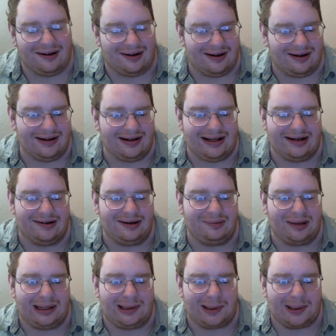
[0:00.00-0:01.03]
on a daily
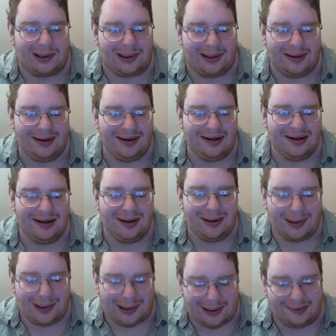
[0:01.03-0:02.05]
basis?
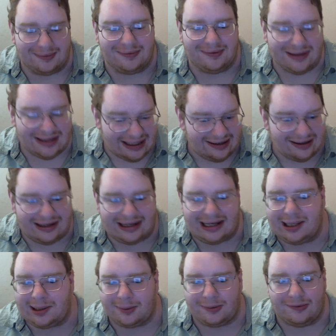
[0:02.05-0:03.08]
So, thank you
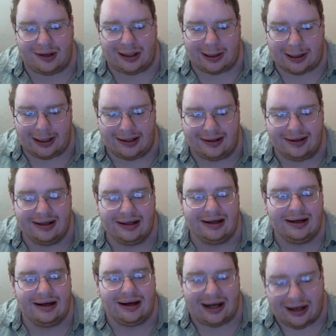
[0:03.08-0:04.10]
guys for watching.
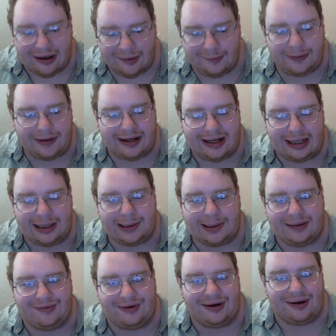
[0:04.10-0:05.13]
I hope you guys
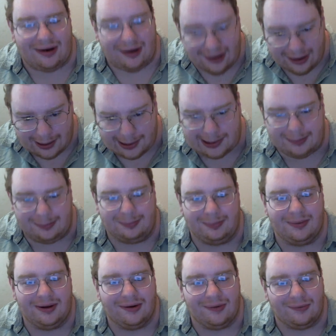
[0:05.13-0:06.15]
have an awesome
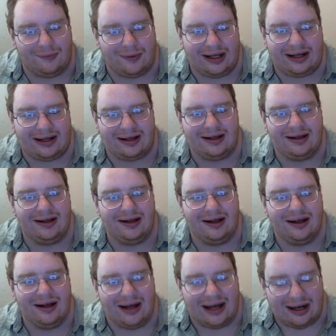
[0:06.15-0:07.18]
week.
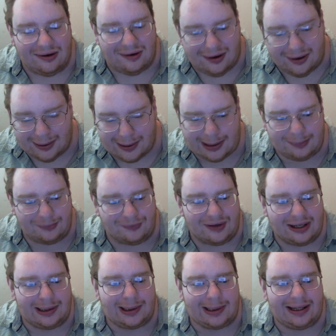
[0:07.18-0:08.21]
An awesome
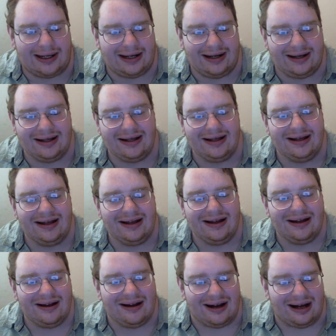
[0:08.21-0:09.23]
Wednesday.
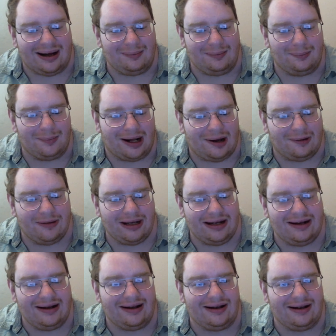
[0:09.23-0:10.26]
Um, I'll
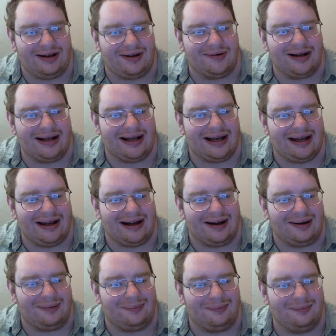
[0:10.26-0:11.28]
be doing a
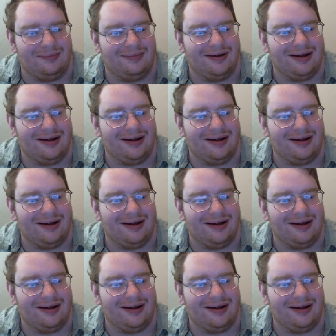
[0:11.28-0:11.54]
um,